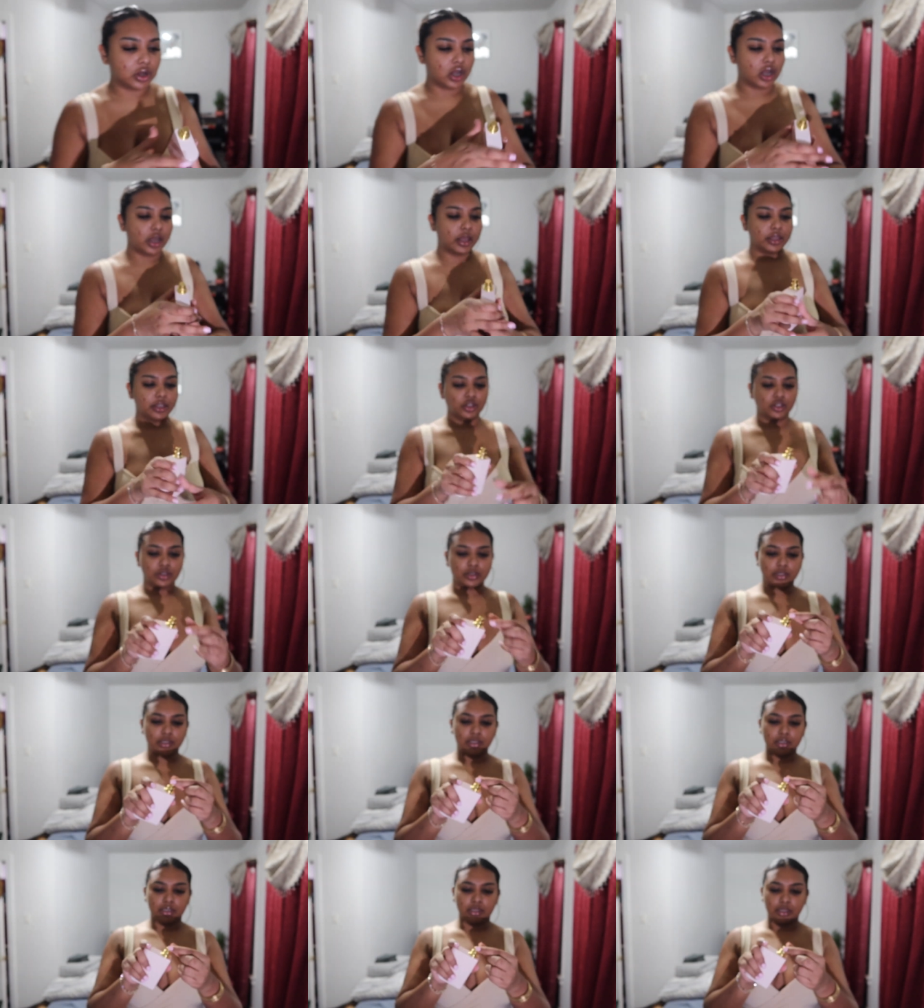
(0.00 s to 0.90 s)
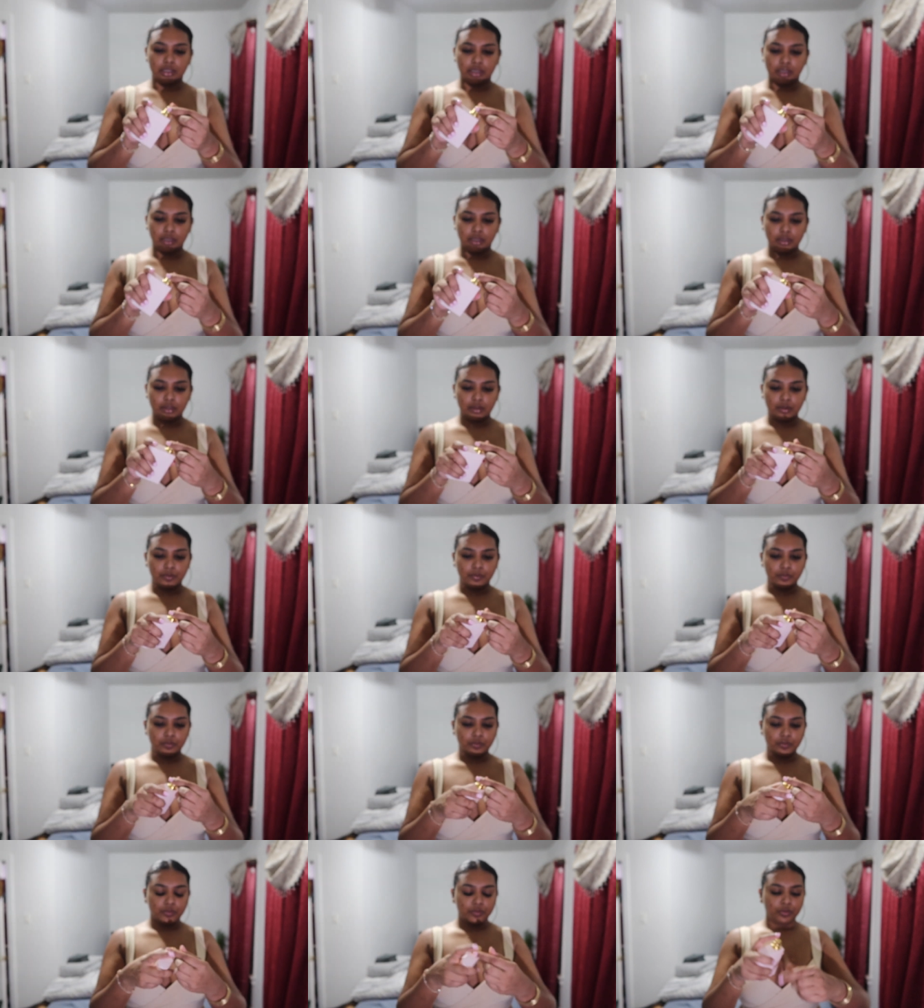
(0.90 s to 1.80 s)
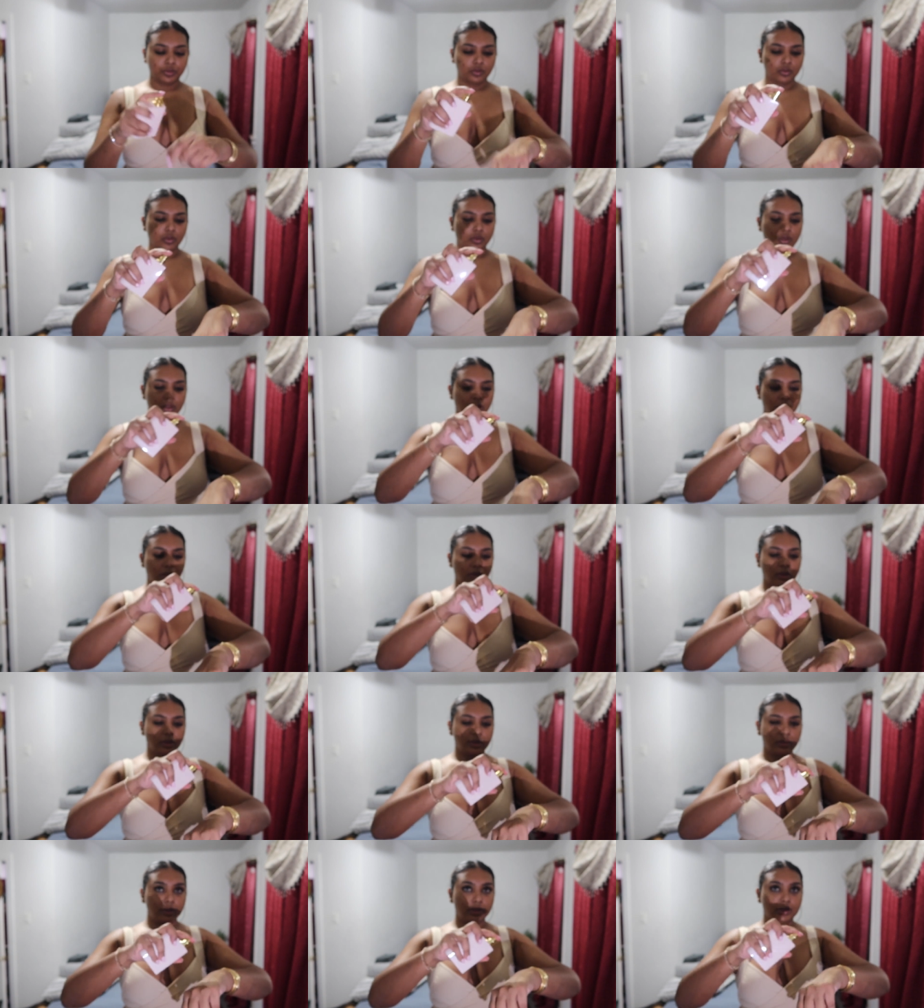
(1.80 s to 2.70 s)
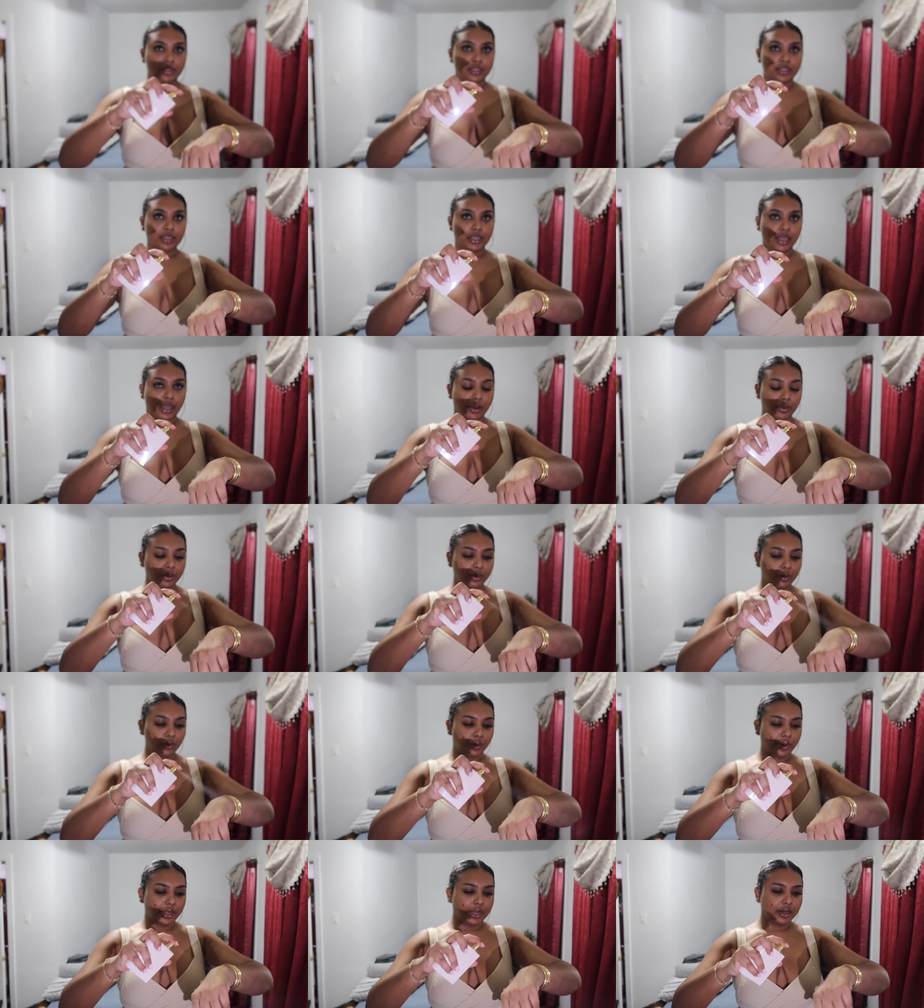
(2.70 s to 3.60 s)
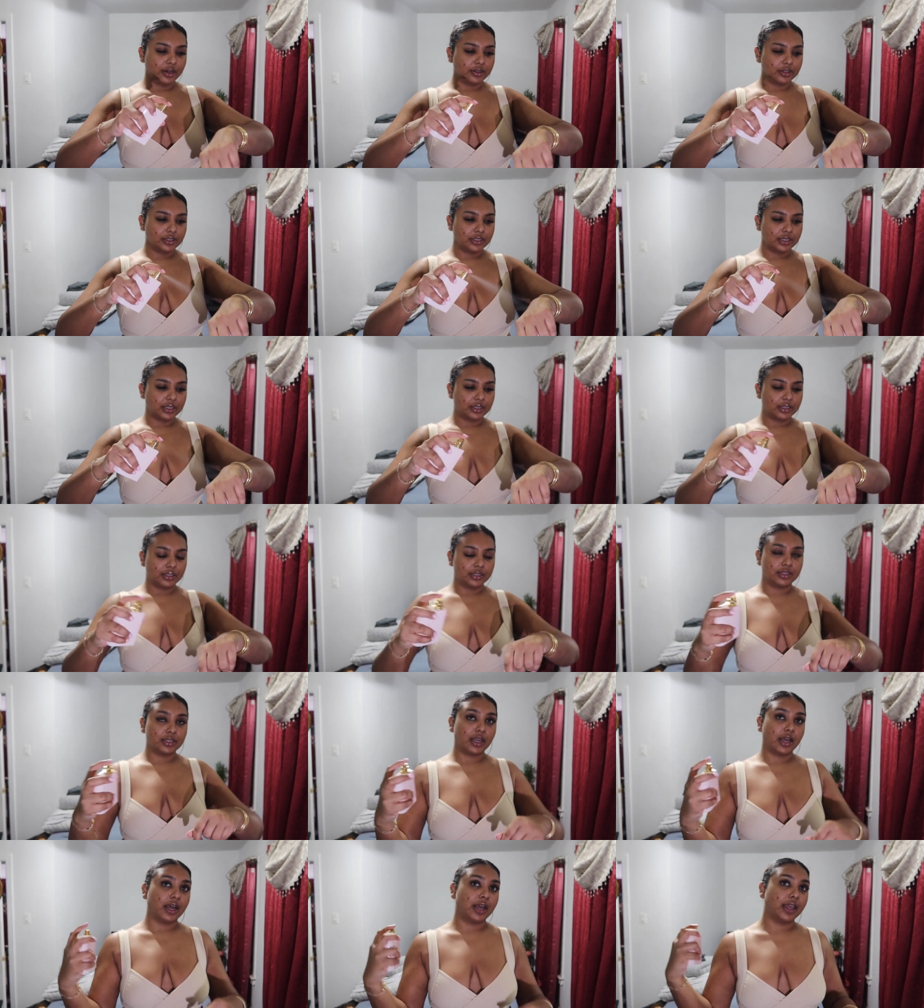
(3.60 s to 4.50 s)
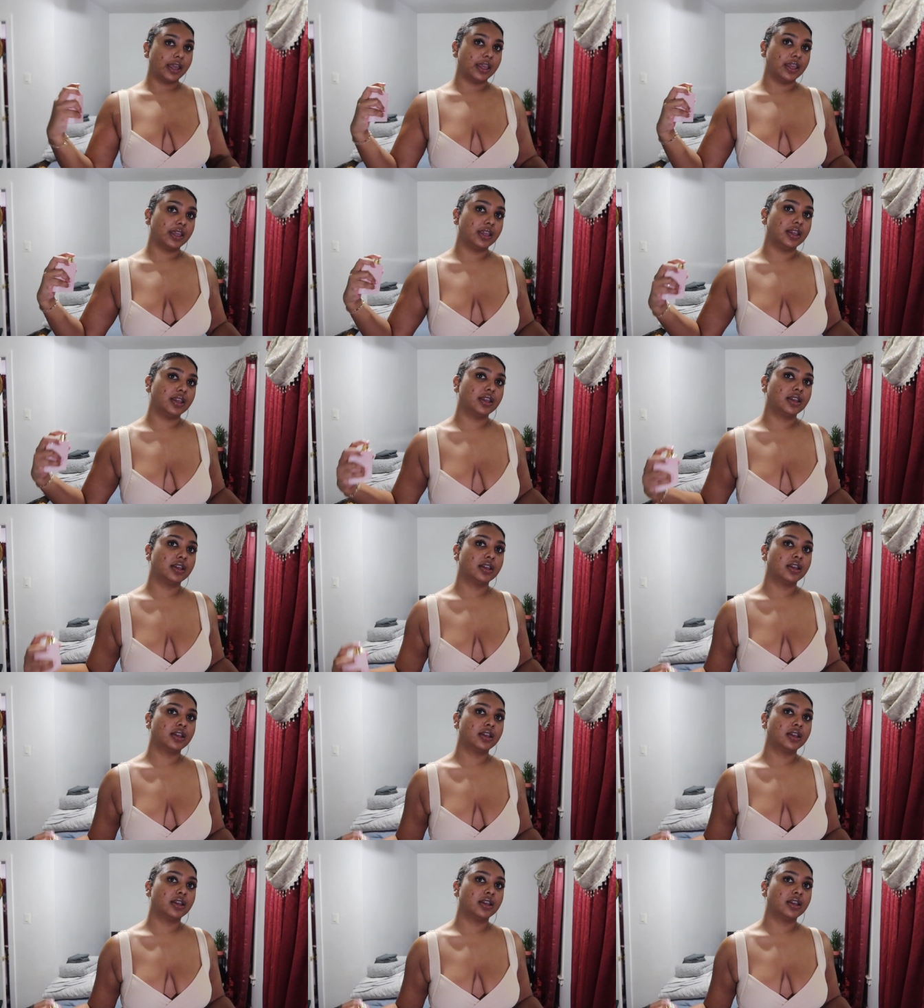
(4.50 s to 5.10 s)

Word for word: on just to like see how it wears because I